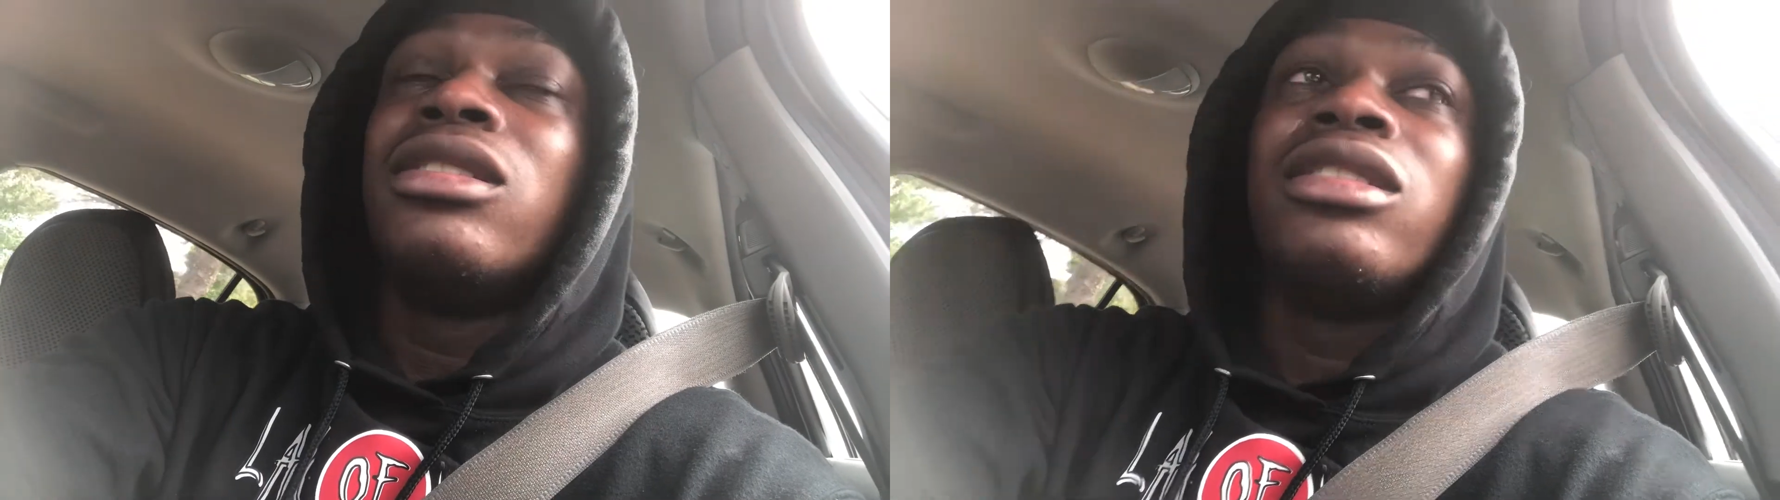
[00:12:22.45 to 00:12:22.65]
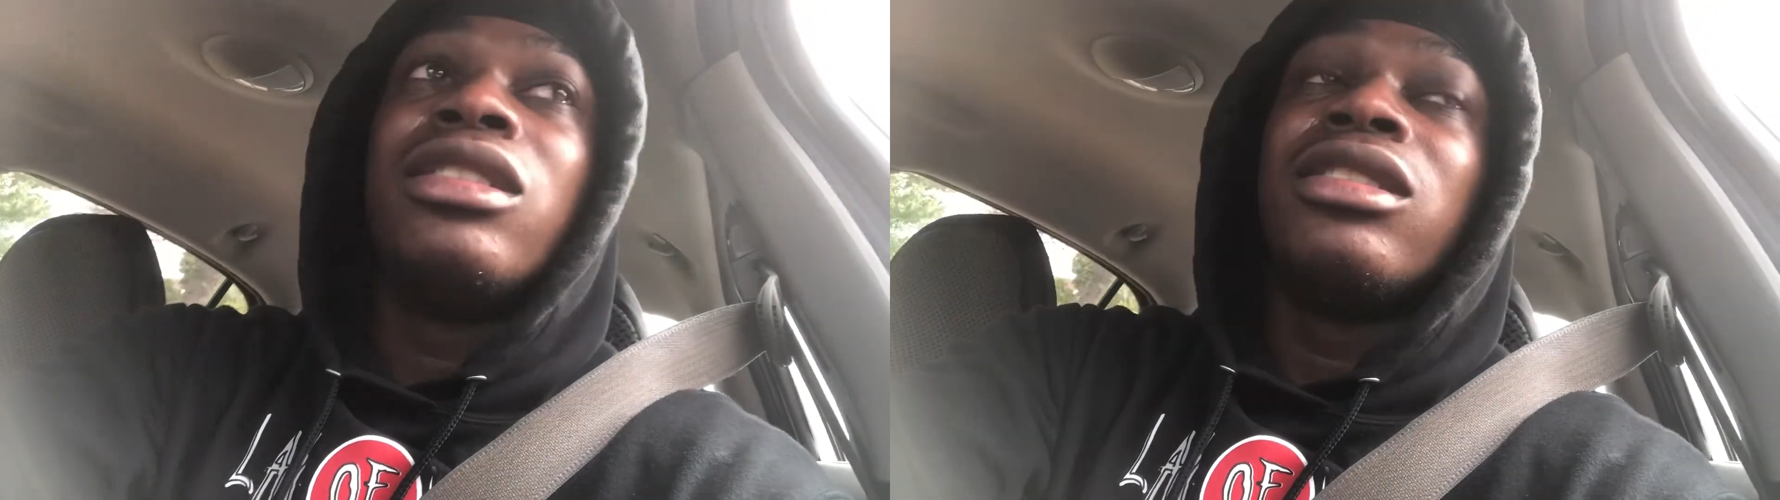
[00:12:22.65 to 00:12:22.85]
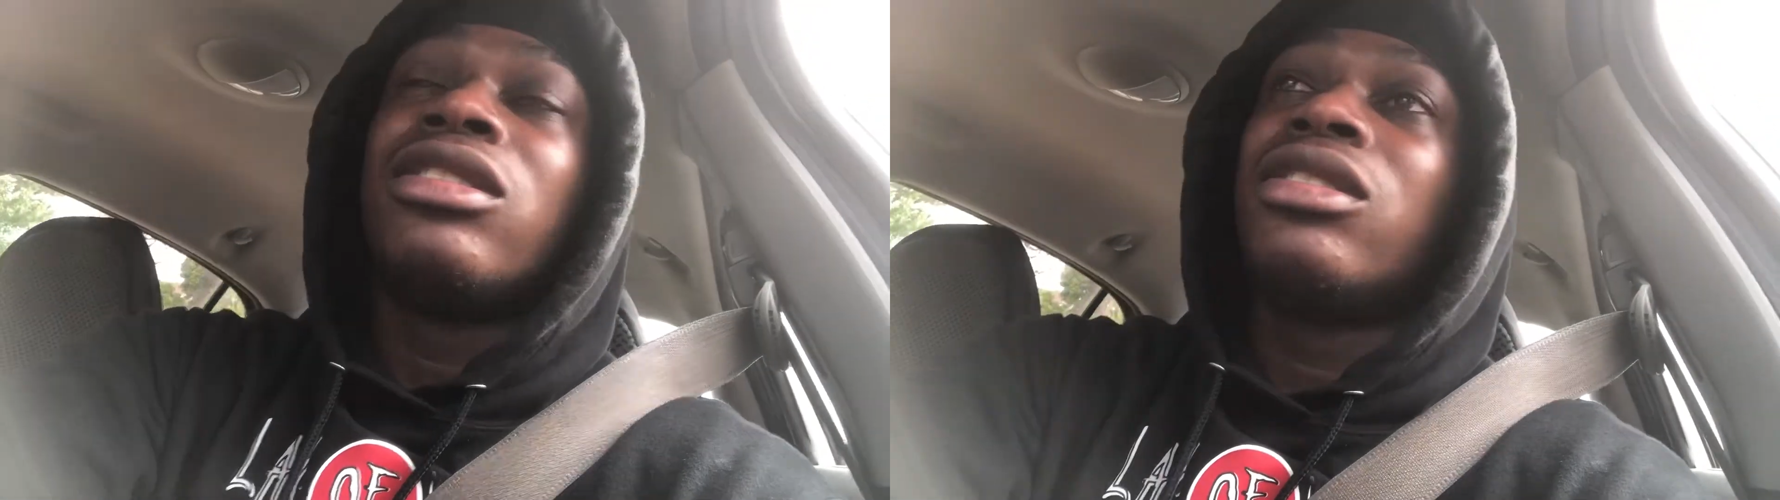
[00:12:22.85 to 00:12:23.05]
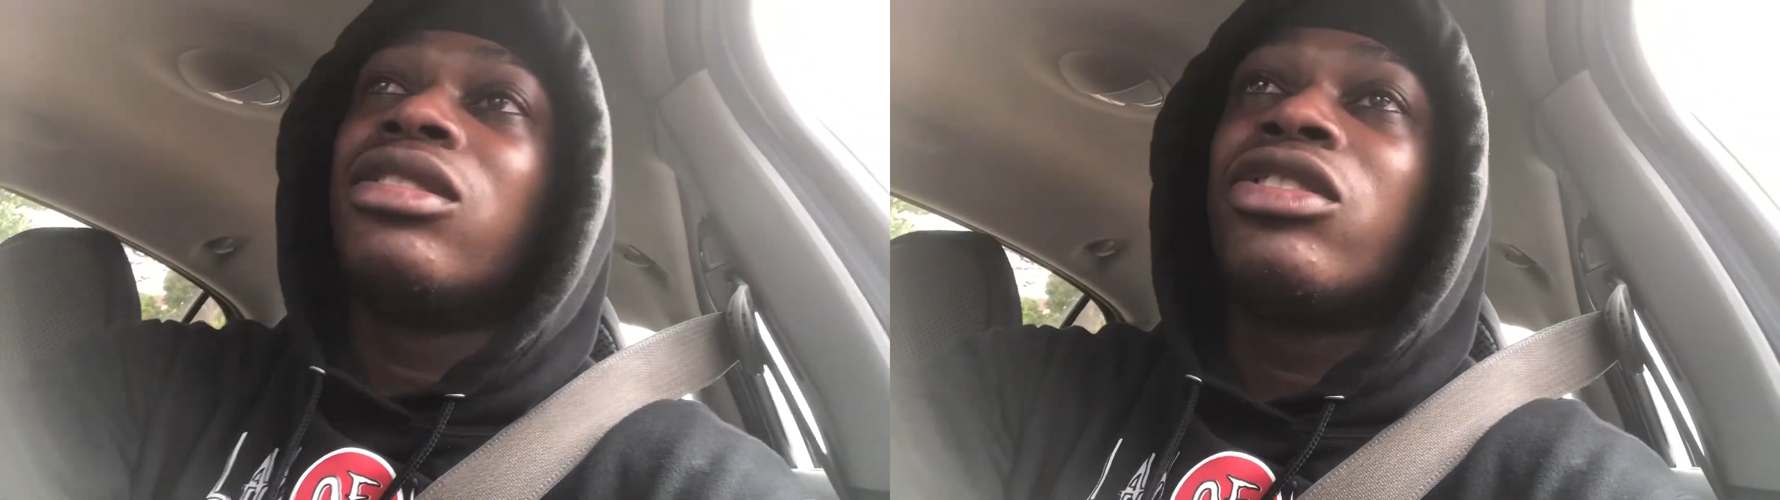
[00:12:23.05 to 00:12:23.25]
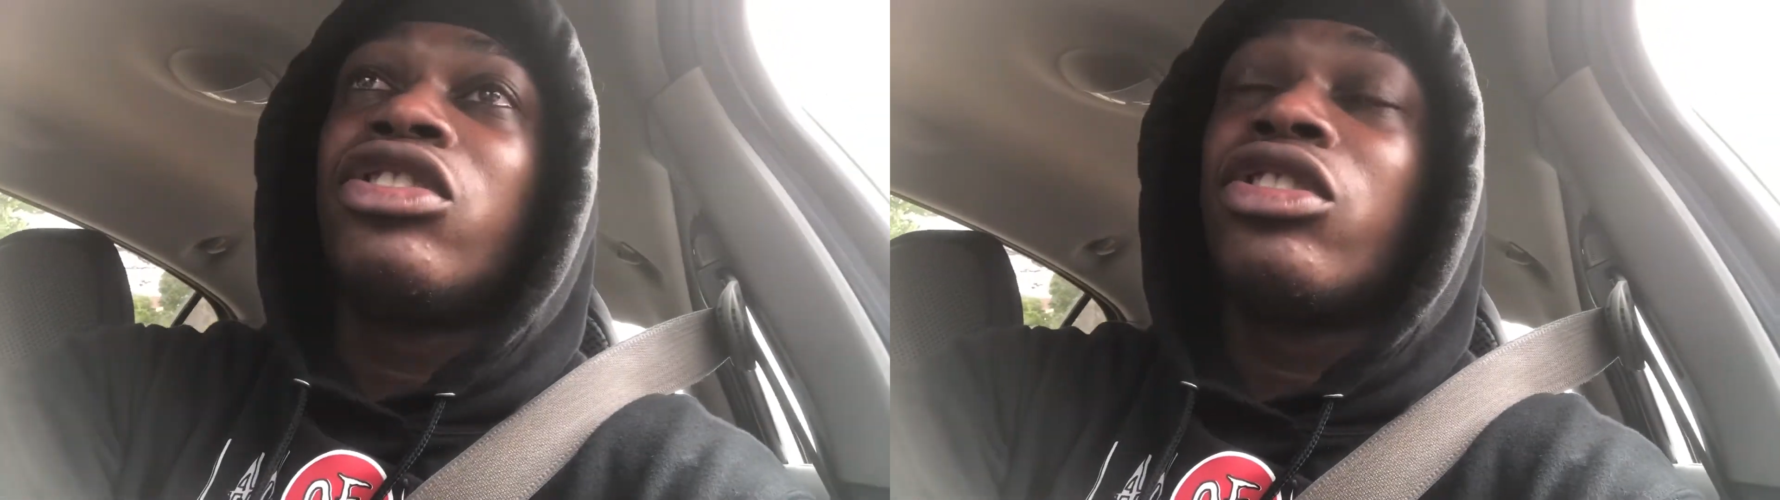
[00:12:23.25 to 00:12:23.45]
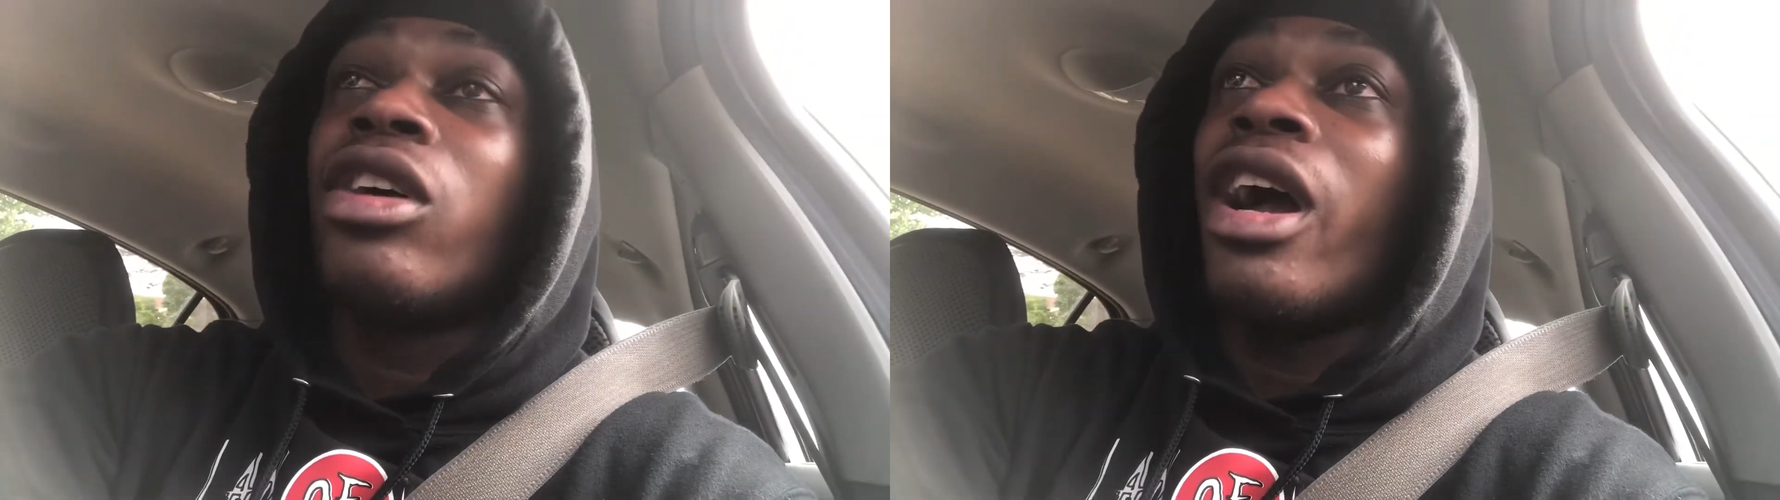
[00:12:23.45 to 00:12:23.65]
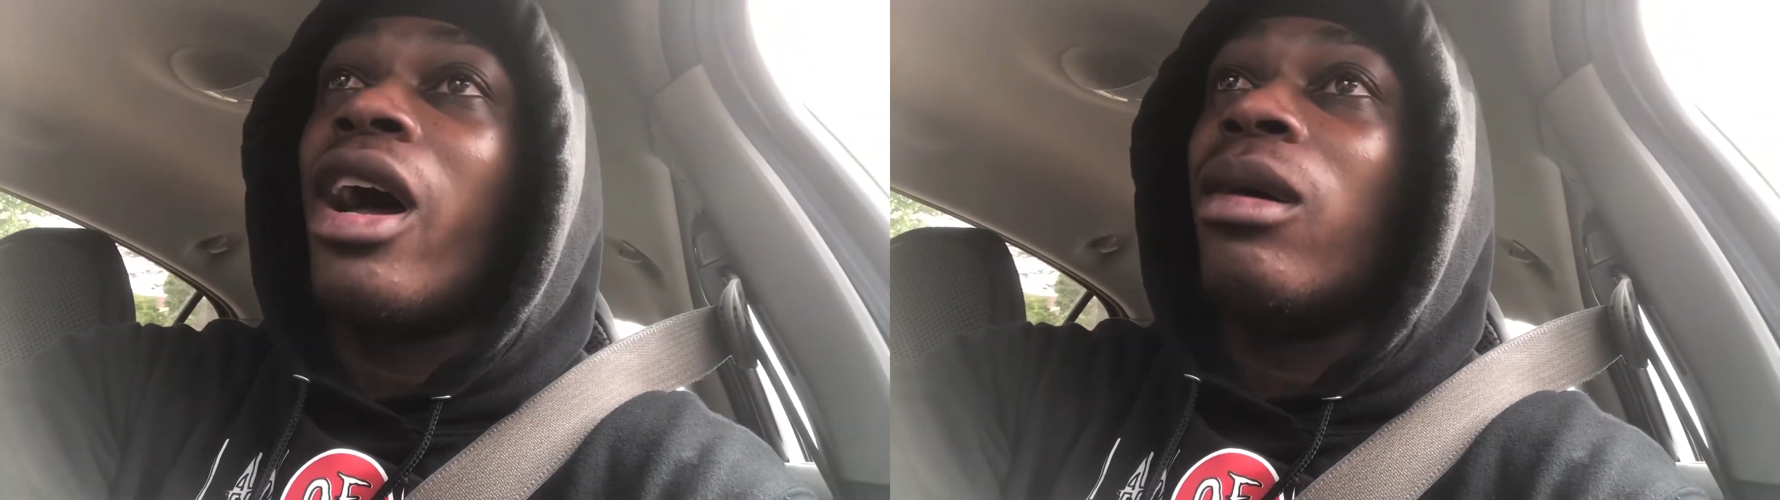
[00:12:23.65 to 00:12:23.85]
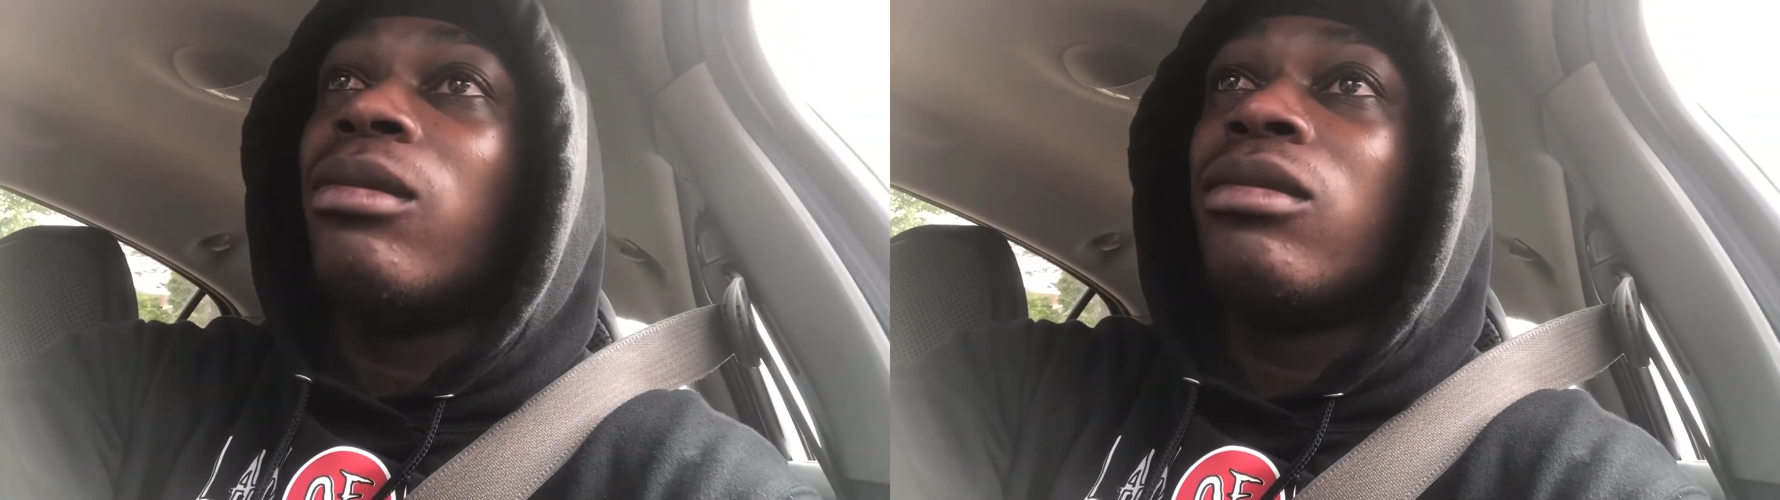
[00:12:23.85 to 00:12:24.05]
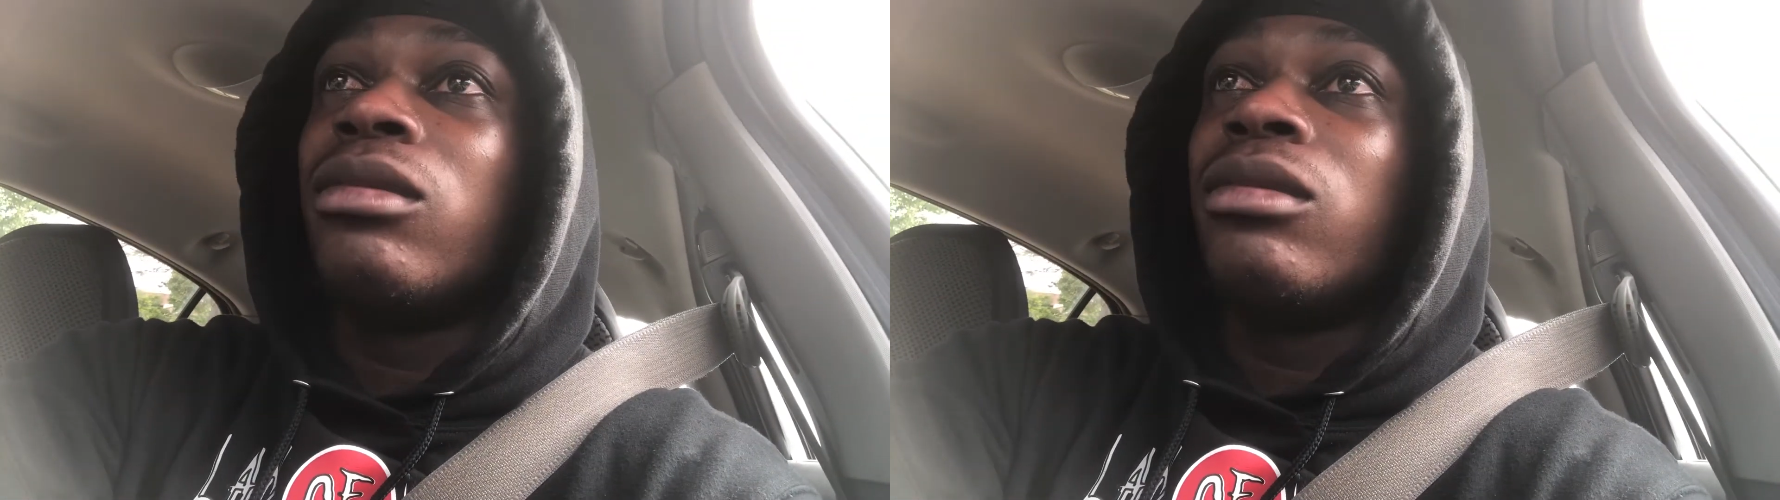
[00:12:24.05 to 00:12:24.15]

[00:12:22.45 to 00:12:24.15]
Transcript: just scrap.